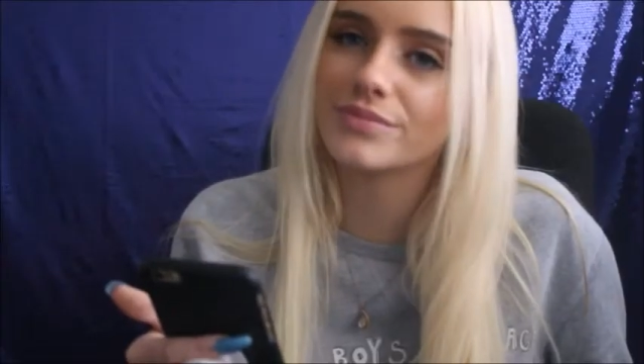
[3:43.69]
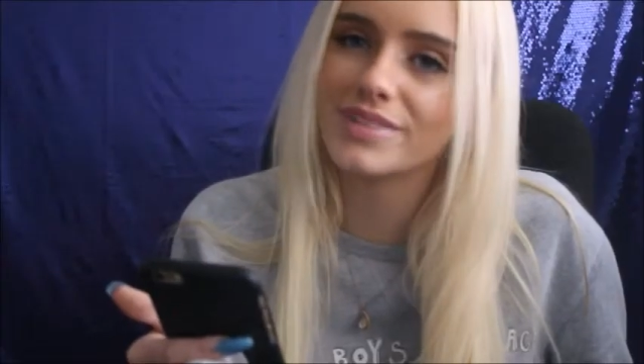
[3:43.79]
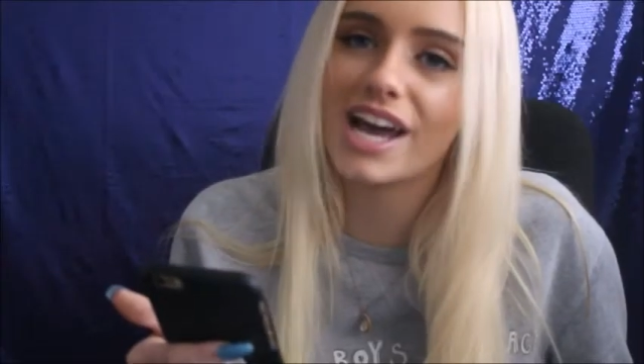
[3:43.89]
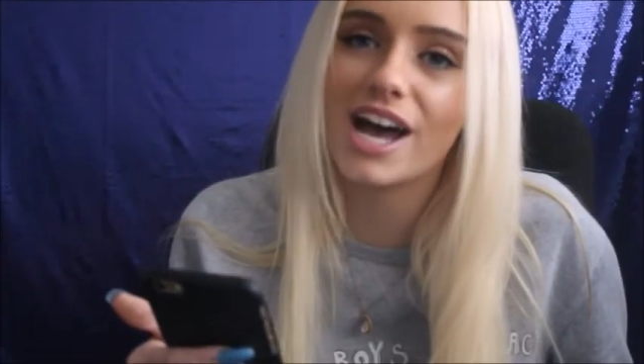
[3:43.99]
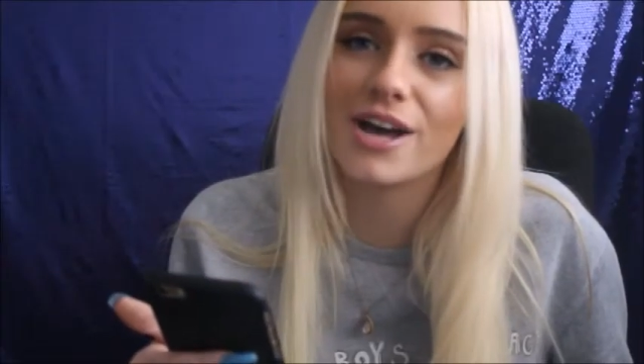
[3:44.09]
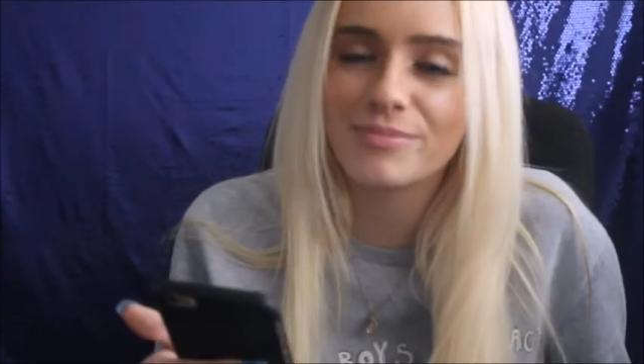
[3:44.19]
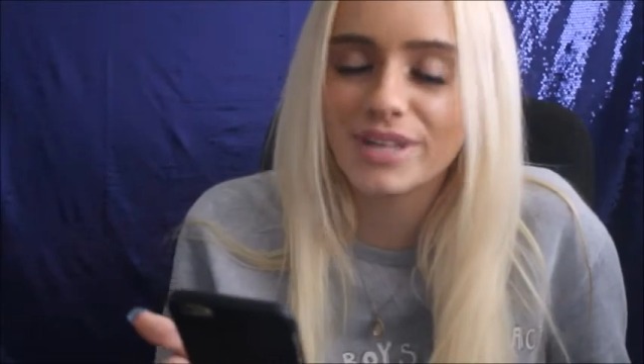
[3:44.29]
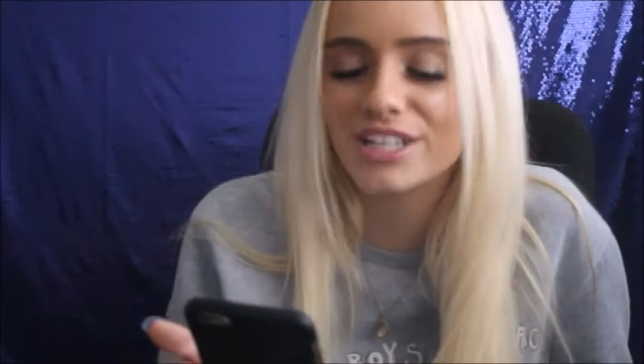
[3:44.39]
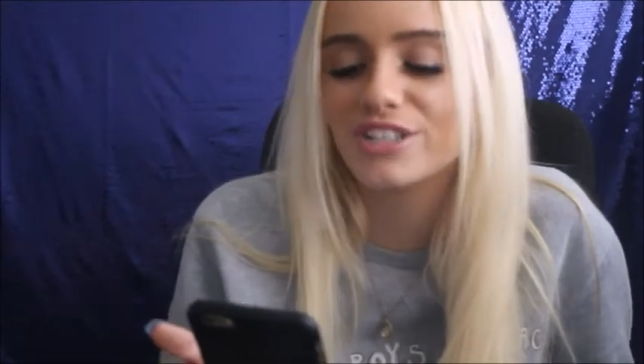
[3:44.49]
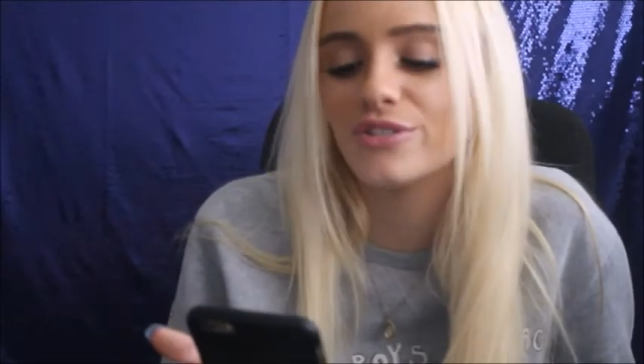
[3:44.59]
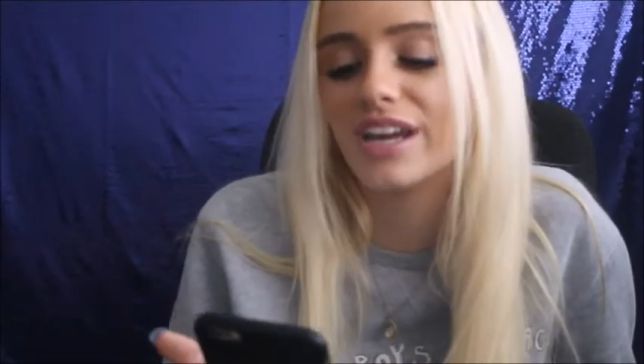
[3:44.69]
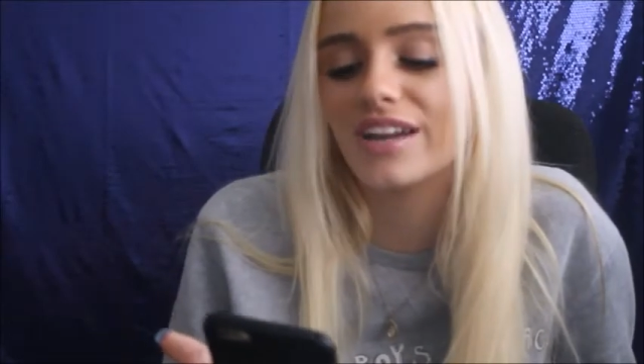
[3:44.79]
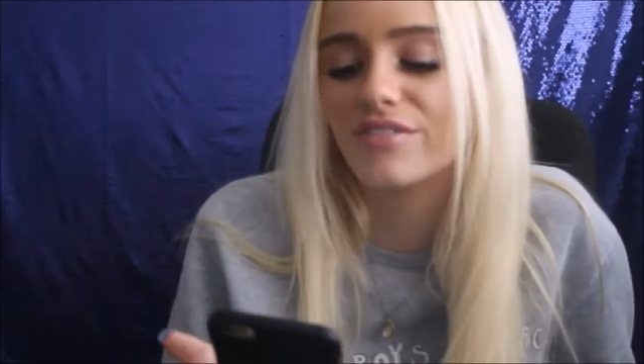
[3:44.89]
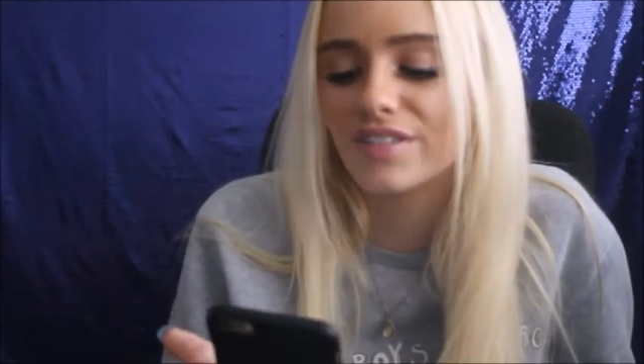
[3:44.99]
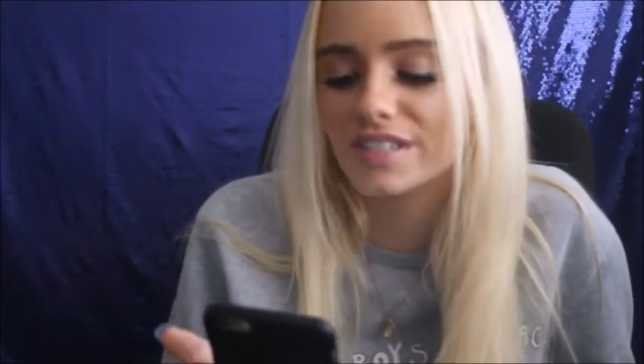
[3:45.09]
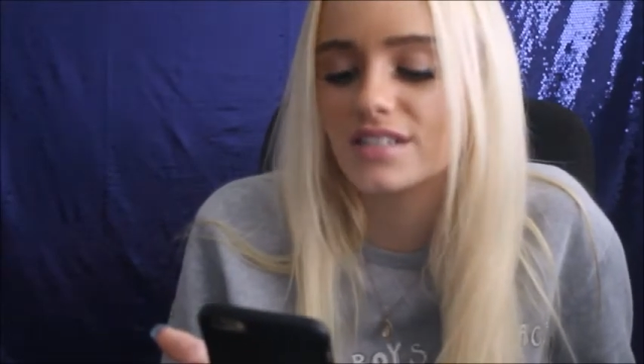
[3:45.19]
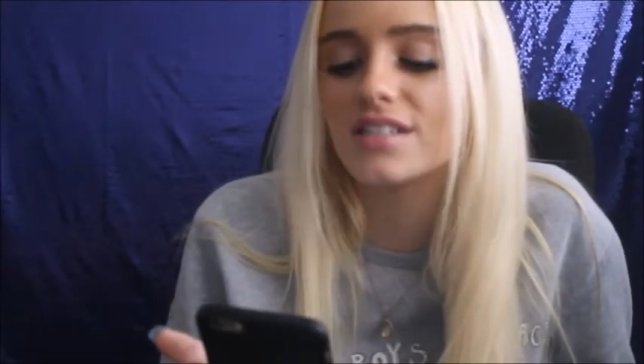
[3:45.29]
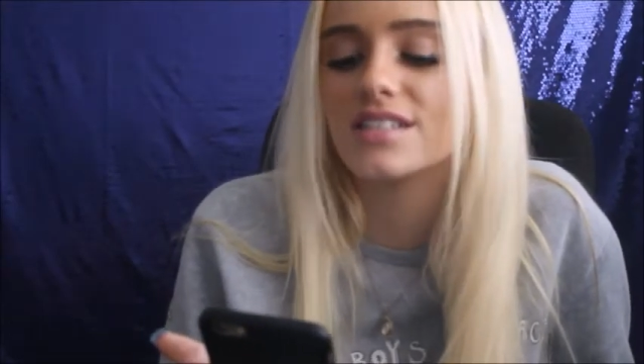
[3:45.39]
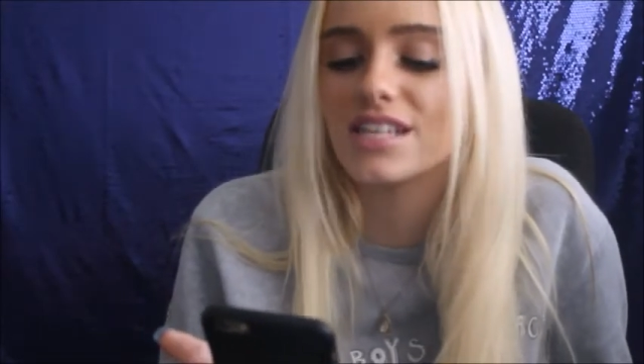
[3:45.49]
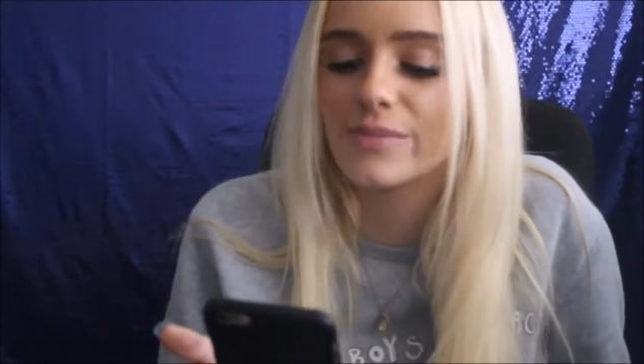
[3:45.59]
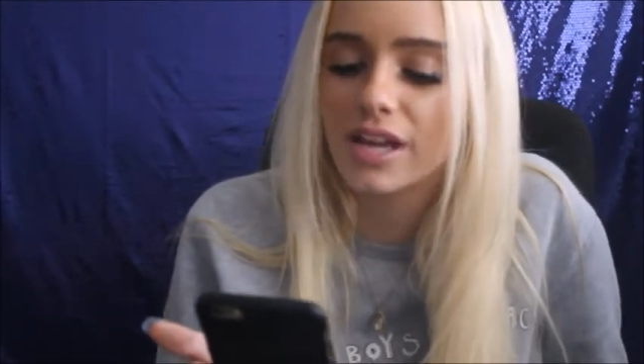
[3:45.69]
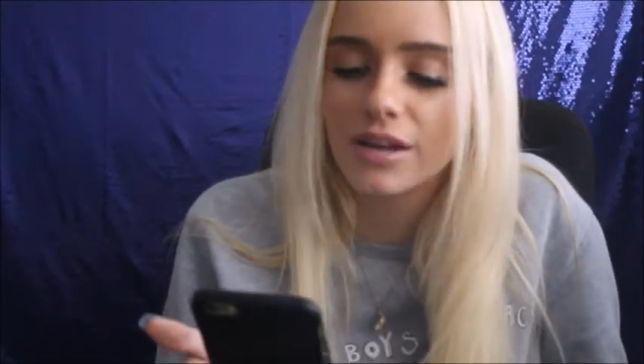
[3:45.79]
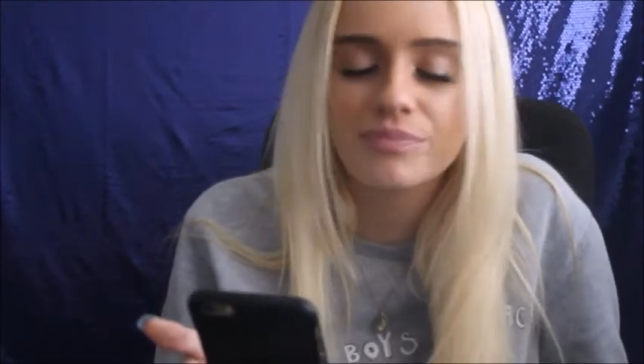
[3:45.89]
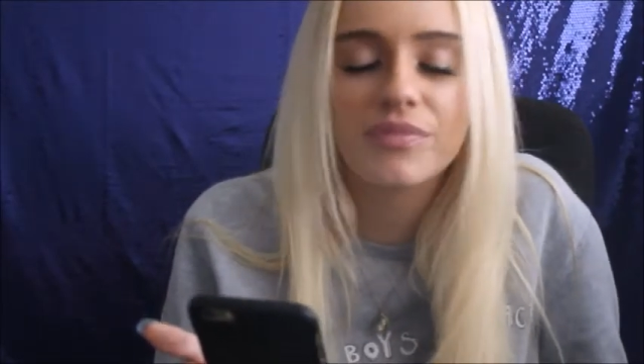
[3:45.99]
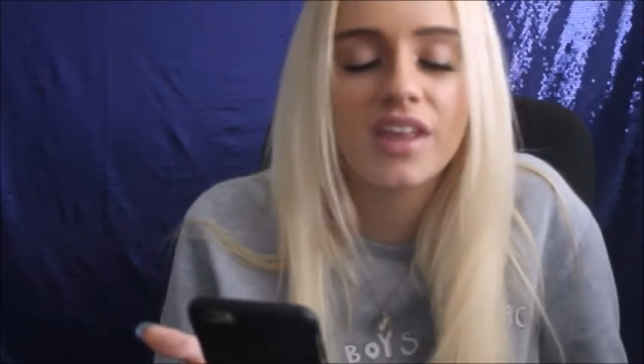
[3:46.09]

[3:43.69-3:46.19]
Yeah, because you can't physically see me.